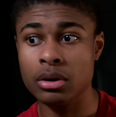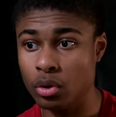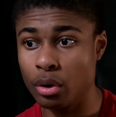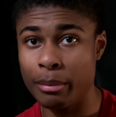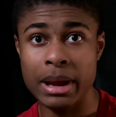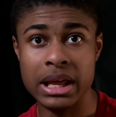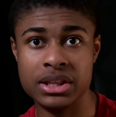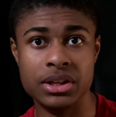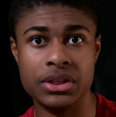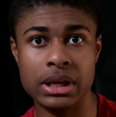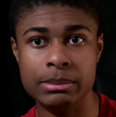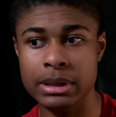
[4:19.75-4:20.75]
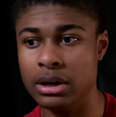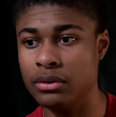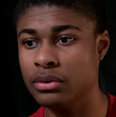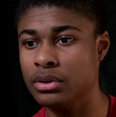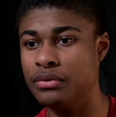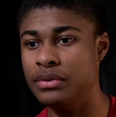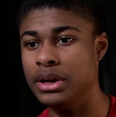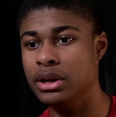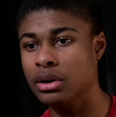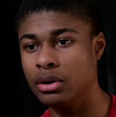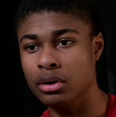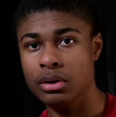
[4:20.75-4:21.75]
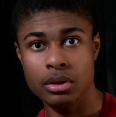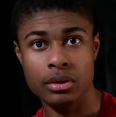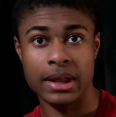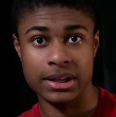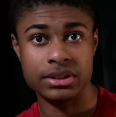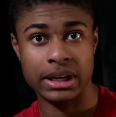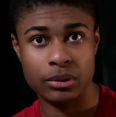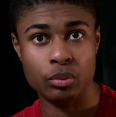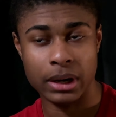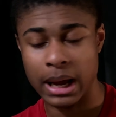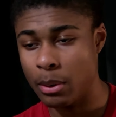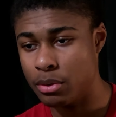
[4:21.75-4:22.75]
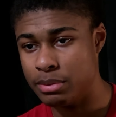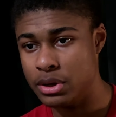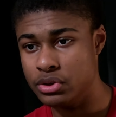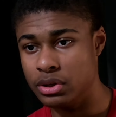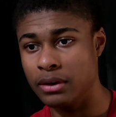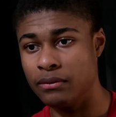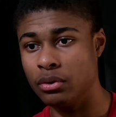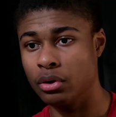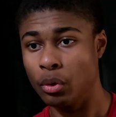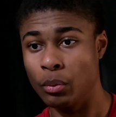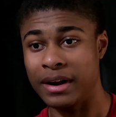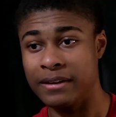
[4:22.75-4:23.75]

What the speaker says: or make the thumbnail for the video. That's like what I would be using it for. And when